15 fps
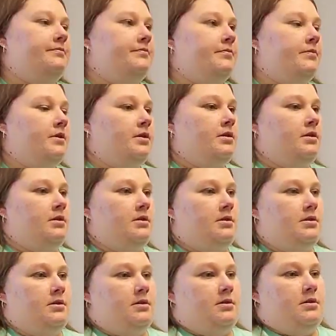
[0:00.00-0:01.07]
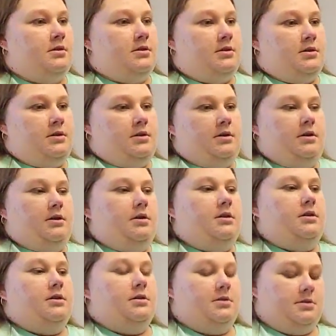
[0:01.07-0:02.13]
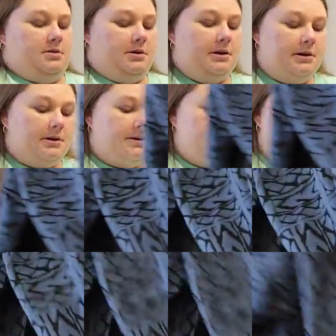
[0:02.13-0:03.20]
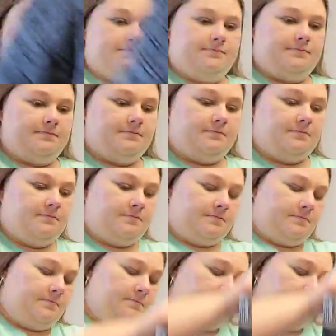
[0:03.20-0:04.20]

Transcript: This person isn't speaking.